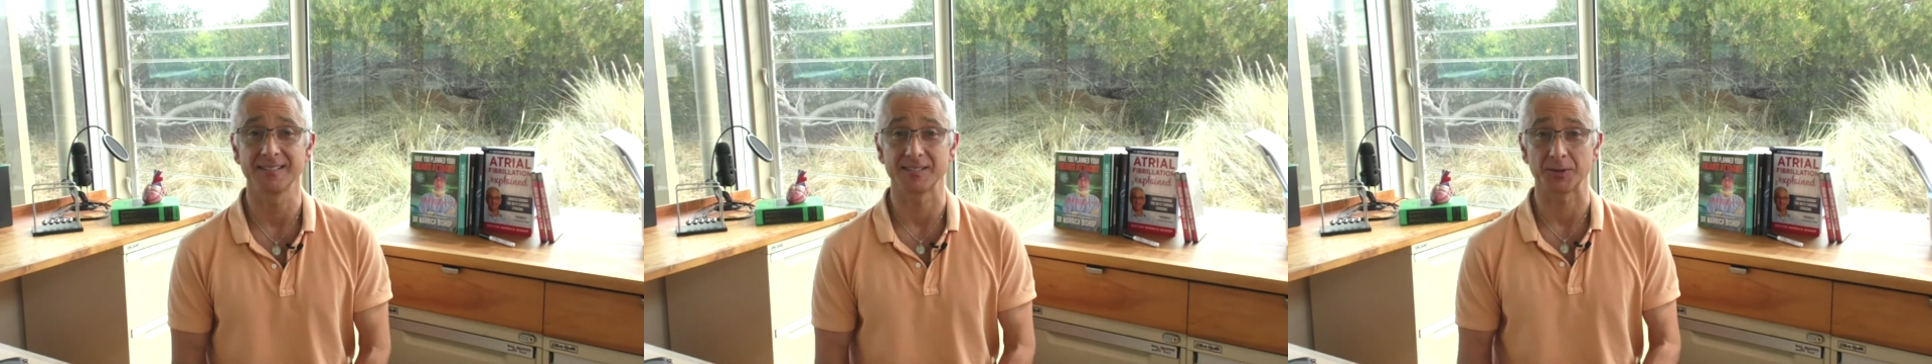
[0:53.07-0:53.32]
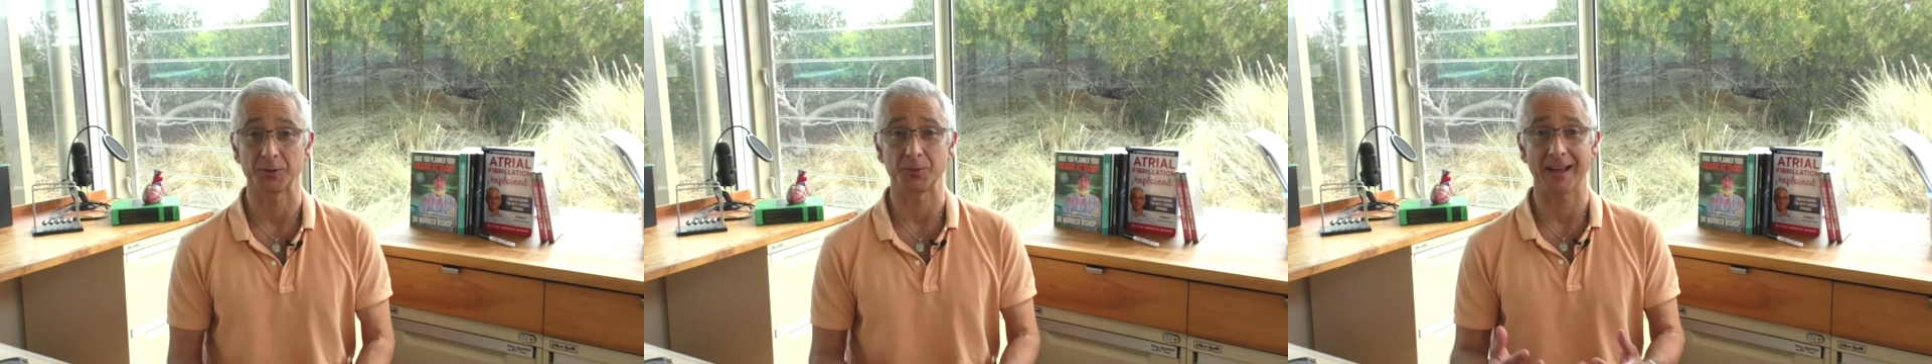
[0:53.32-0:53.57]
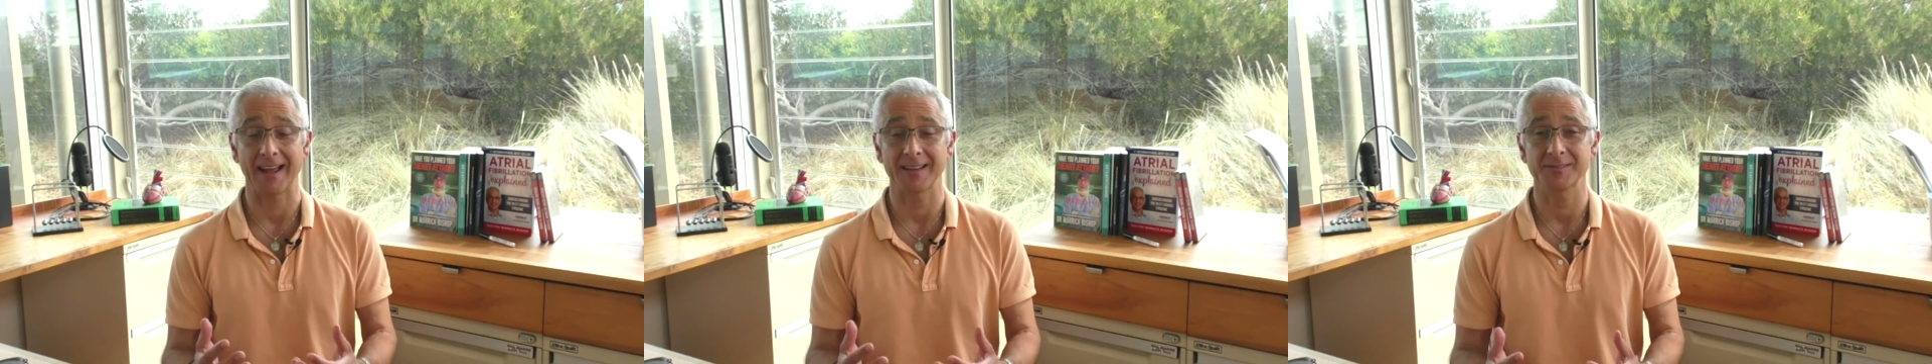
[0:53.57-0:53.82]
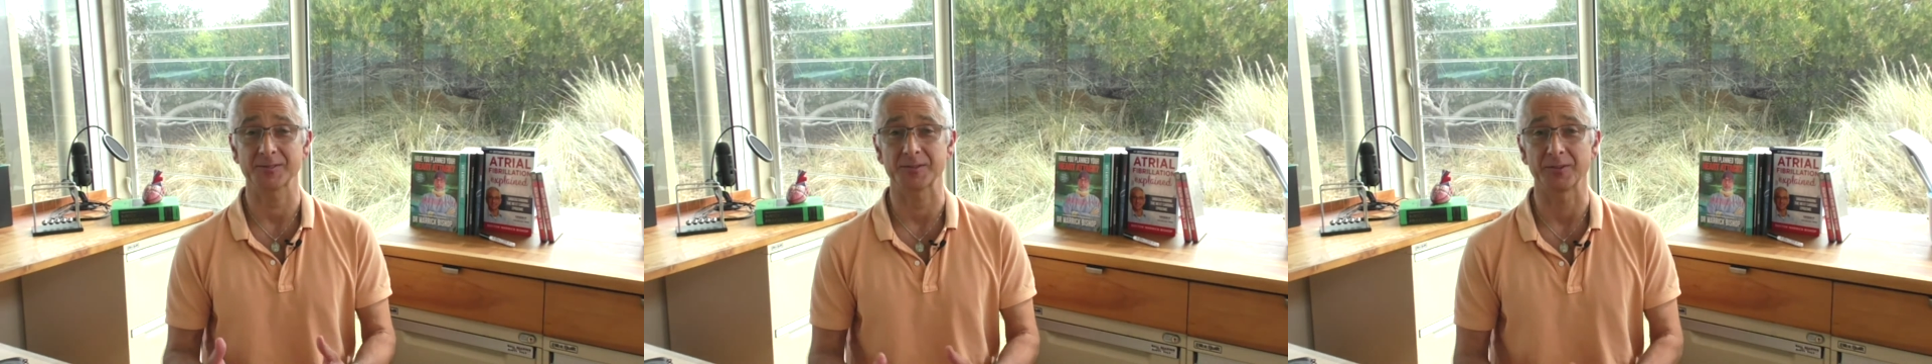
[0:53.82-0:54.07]
to
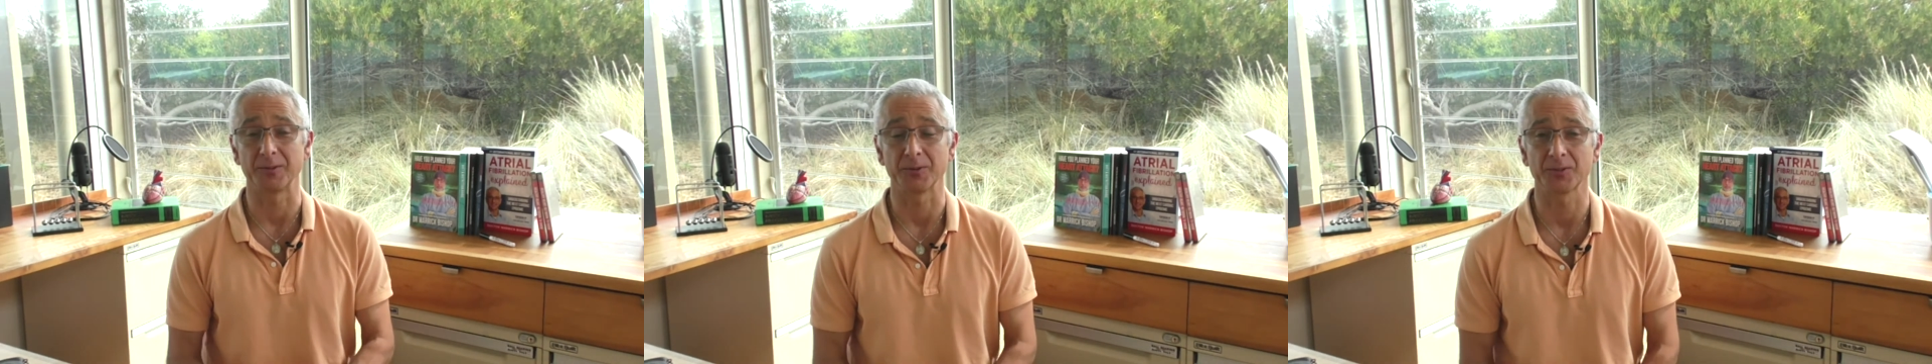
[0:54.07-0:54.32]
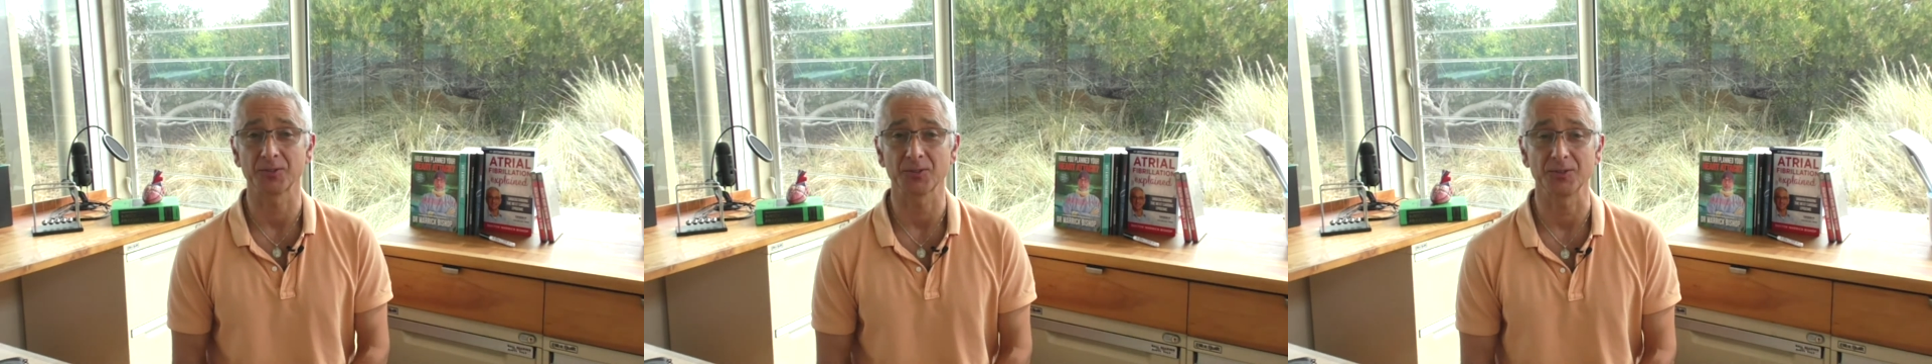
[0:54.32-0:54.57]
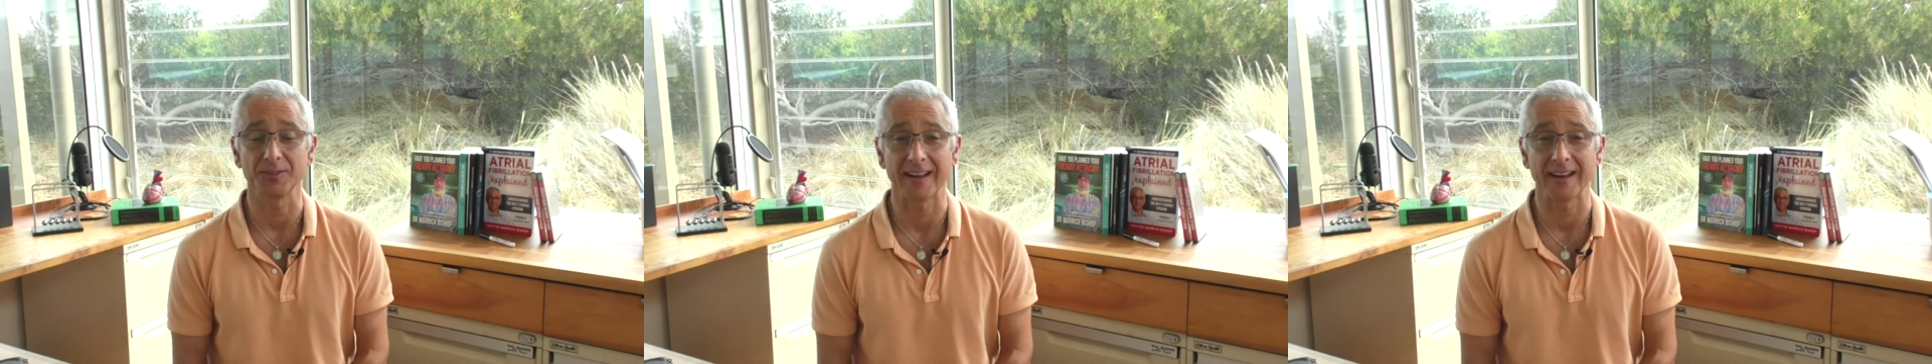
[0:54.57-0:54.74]
astronauts.